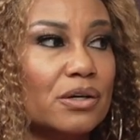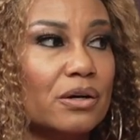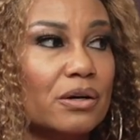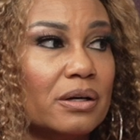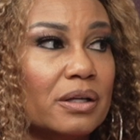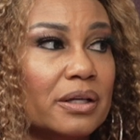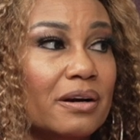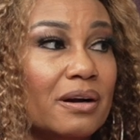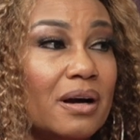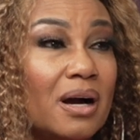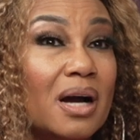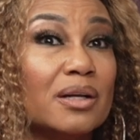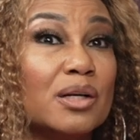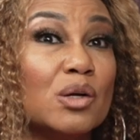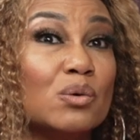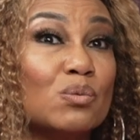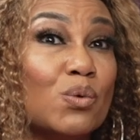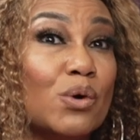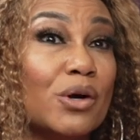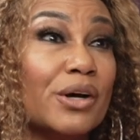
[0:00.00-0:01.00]
earlier on
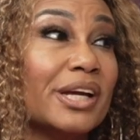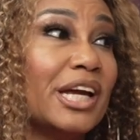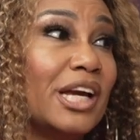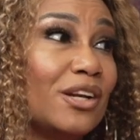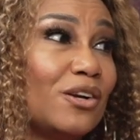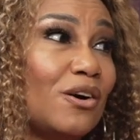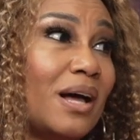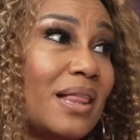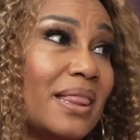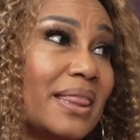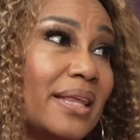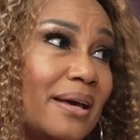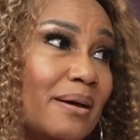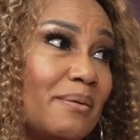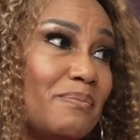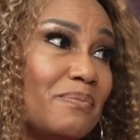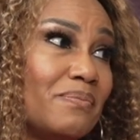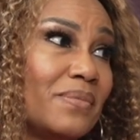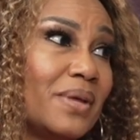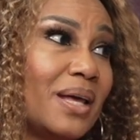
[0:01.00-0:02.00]
and working on
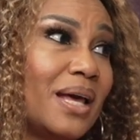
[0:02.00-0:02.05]
them.